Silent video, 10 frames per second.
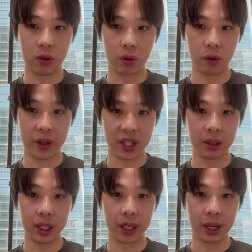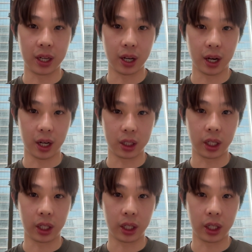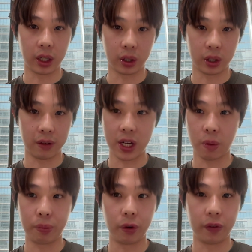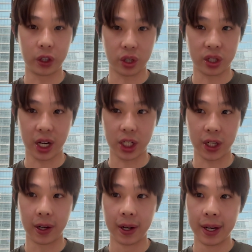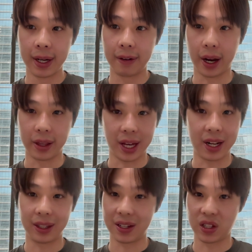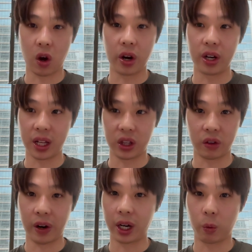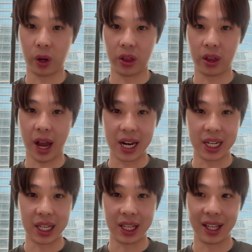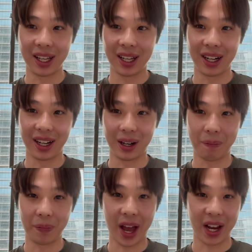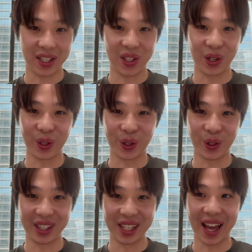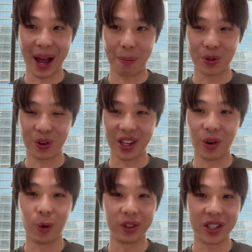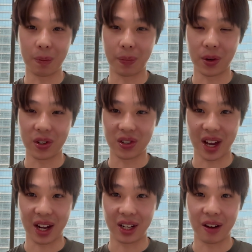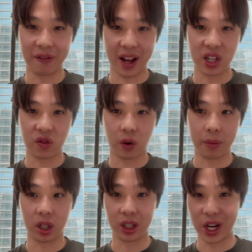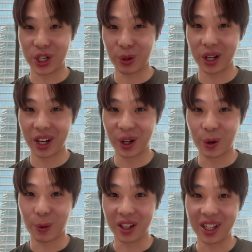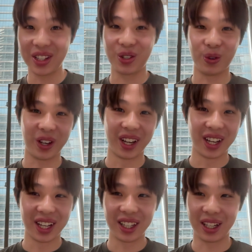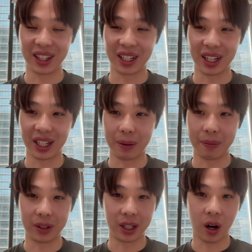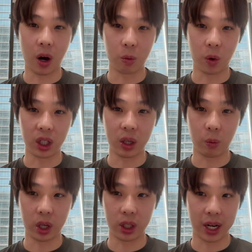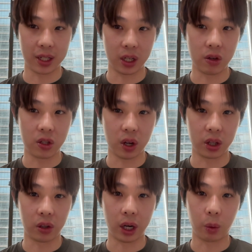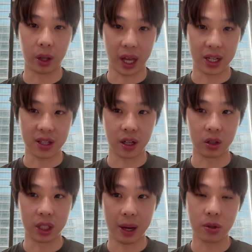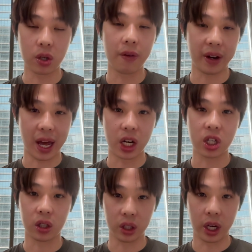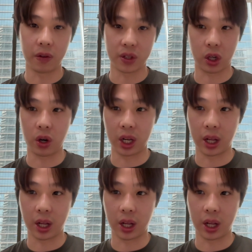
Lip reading: to physically click on the device to approve a transaction, right? And that does not interact with any external D apps, right? You're only supposed to send funds from your ledger cold wallet to the hot wallet that is used to interact with external D apps. So you have an additional layer of security